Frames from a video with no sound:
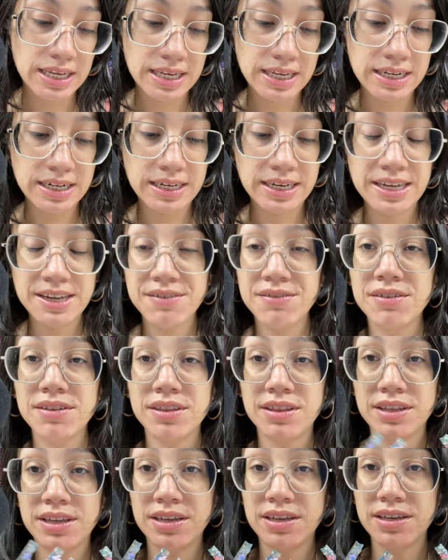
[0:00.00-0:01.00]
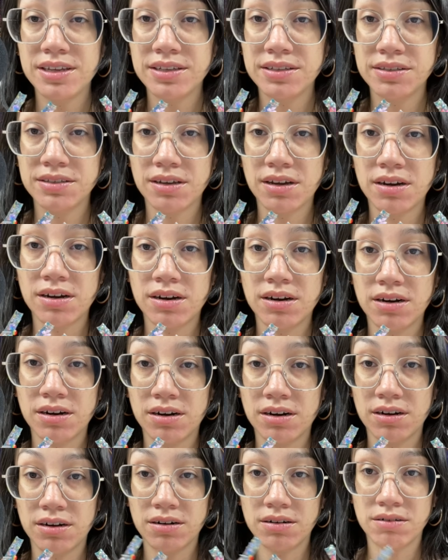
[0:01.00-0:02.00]
And even these
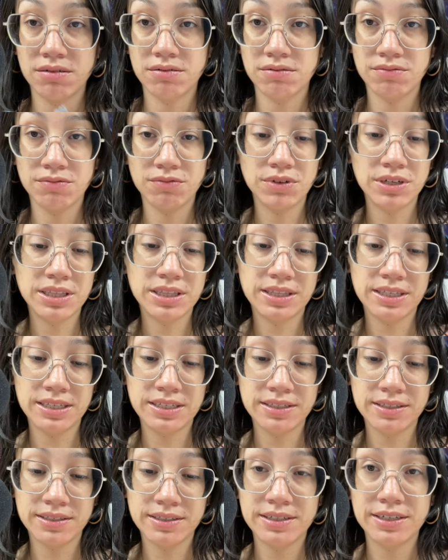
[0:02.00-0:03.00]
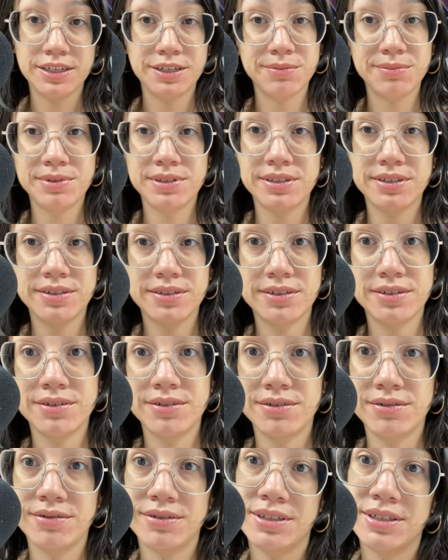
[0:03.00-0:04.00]
are with these tips.
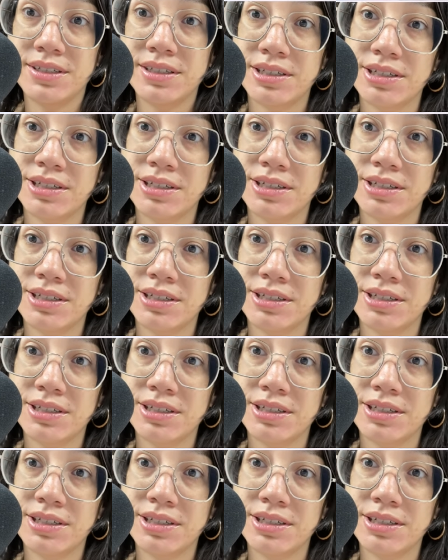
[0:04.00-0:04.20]
So